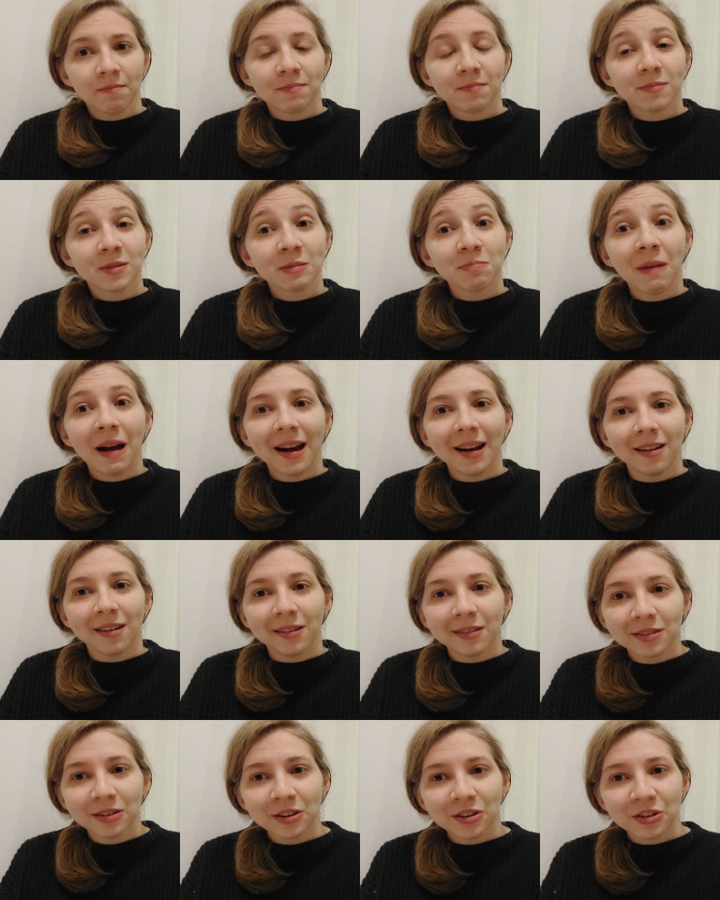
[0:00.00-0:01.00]

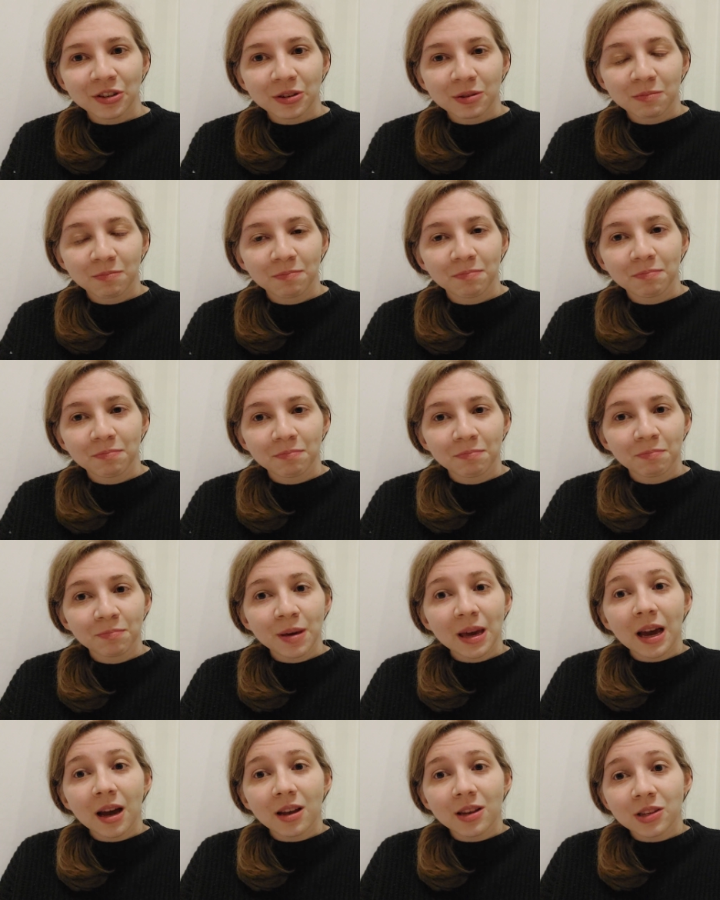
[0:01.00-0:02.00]
smile just
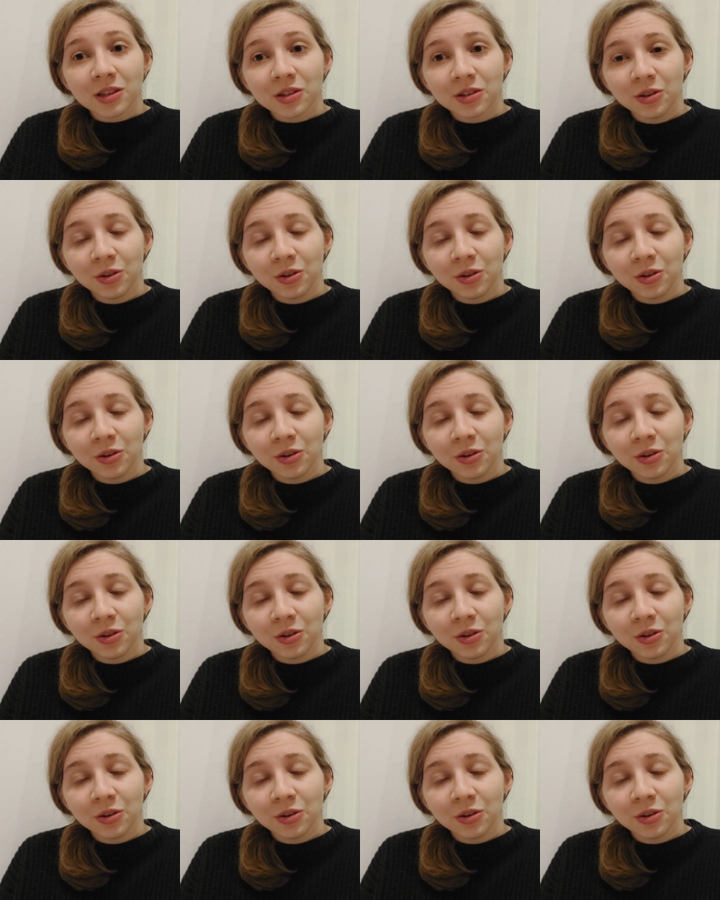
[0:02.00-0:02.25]
because